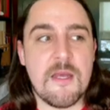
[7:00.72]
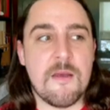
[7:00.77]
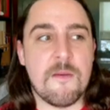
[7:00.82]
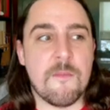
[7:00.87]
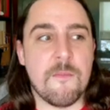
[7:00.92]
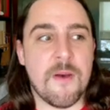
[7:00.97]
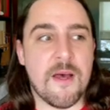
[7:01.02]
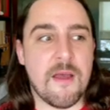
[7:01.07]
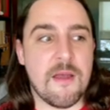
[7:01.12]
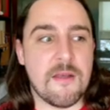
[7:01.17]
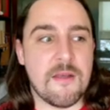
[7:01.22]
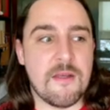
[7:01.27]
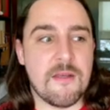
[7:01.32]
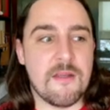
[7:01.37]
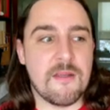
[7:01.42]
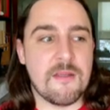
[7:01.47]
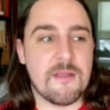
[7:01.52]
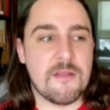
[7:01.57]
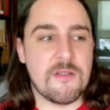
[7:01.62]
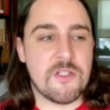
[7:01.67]
but
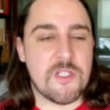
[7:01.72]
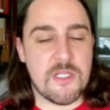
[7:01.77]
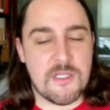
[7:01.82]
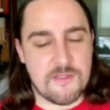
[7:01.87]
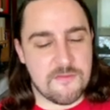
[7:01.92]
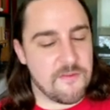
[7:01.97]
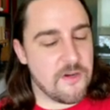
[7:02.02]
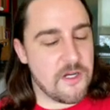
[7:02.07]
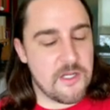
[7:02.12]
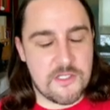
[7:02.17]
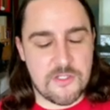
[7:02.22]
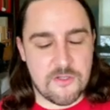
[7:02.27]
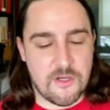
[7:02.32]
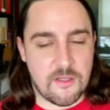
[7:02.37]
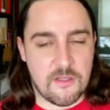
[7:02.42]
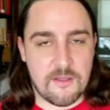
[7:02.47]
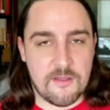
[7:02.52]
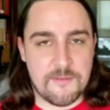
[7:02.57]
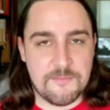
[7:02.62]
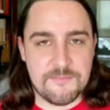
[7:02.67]
she is very
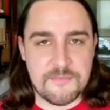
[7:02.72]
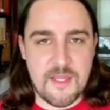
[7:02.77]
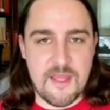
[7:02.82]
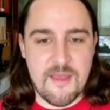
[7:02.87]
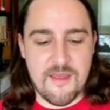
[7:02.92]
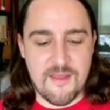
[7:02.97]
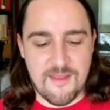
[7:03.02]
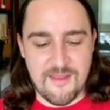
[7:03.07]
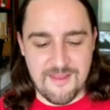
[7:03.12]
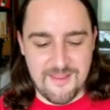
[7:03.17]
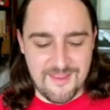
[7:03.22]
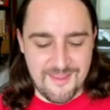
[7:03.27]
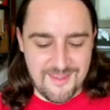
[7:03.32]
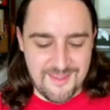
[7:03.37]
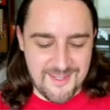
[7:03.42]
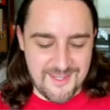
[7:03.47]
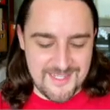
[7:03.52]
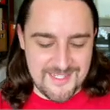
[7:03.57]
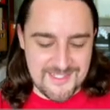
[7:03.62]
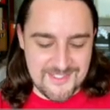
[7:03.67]
Australian.
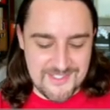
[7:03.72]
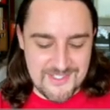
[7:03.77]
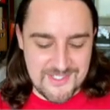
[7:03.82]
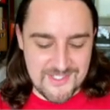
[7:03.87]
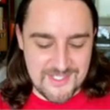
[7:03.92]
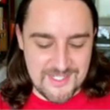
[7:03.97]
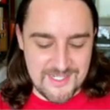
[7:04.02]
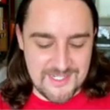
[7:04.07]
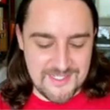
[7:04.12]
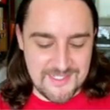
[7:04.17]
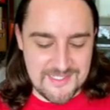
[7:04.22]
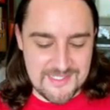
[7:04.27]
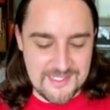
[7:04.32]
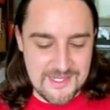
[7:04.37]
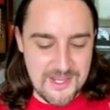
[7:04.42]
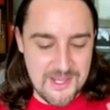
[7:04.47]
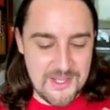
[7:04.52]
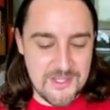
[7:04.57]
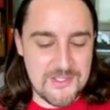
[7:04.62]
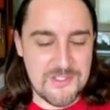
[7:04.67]
And she is
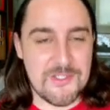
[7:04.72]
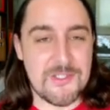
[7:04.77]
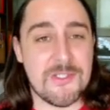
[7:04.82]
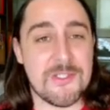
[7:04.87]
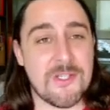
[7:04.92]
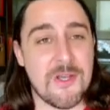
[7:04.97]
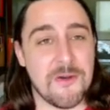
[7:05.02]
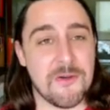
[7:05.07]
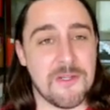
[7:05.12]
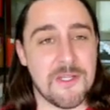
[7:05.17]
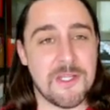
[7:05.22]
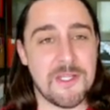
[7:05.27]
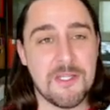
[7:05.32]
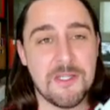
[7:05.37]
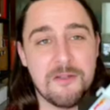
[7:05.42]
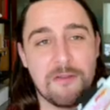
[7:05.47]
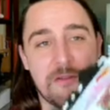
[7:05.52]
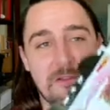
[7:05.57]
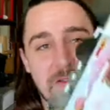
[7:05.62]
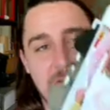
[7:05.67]
so
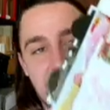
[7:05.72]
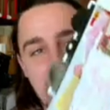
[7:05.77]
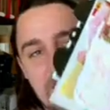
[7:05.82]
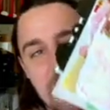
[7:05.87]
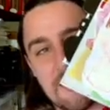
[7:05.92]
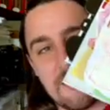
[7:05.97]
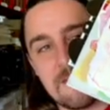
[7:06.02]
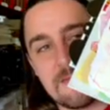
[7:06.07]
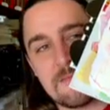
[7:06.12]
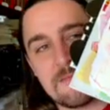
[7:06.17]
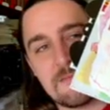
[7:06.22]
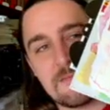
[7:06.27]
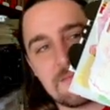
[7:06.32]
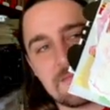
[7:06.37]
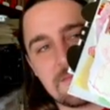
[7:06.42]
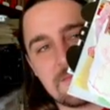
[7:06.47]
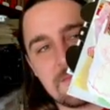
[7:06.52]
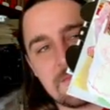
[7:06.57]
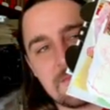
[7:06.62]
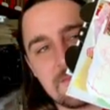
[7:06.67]
cute. Look at her.
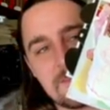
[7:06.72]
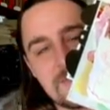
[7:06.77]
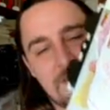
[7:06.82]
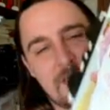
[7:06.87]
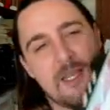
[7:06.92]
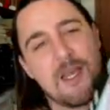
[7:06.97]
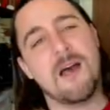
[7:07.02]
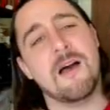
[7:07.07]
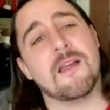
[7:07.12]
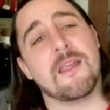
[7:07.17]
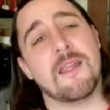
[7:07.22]
I can't